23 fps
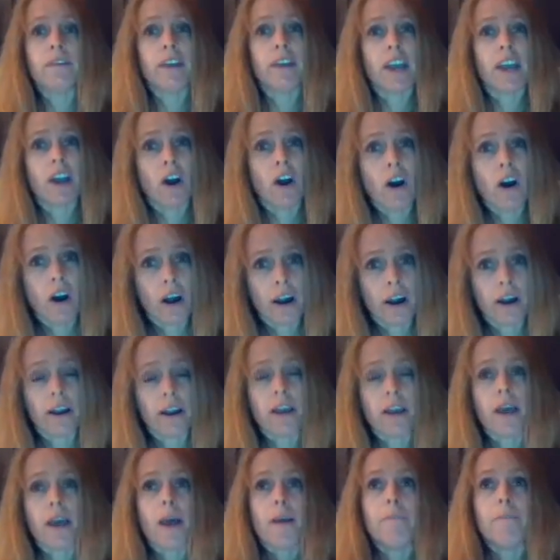They
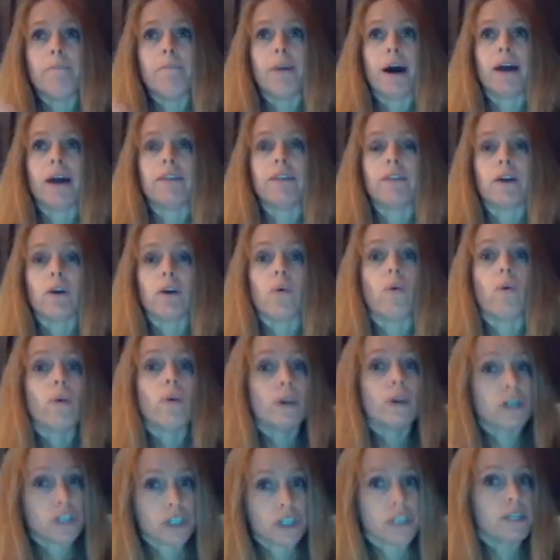are, but their
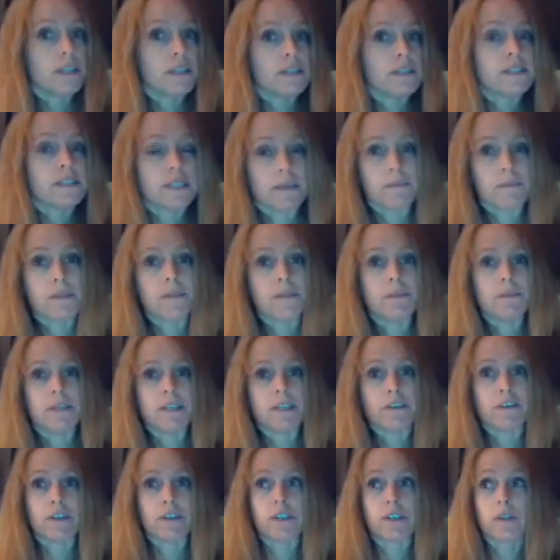origin seems to be
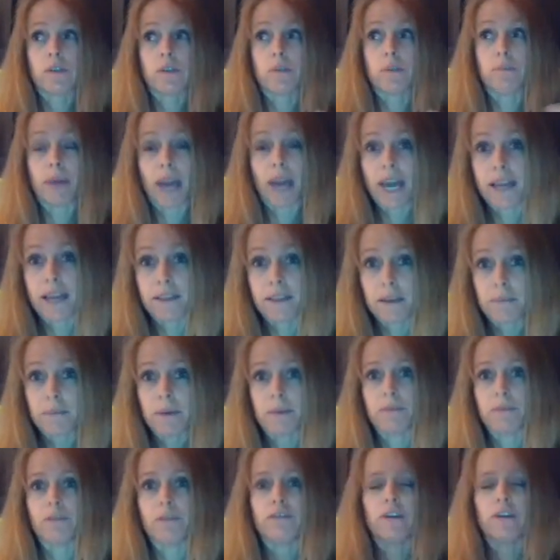different. So the pain that
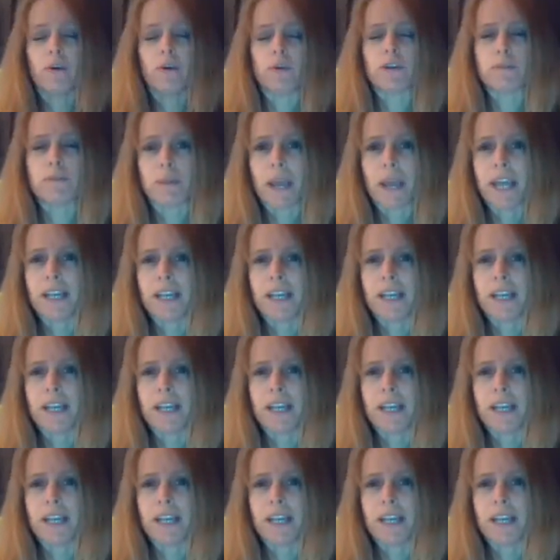people feel, which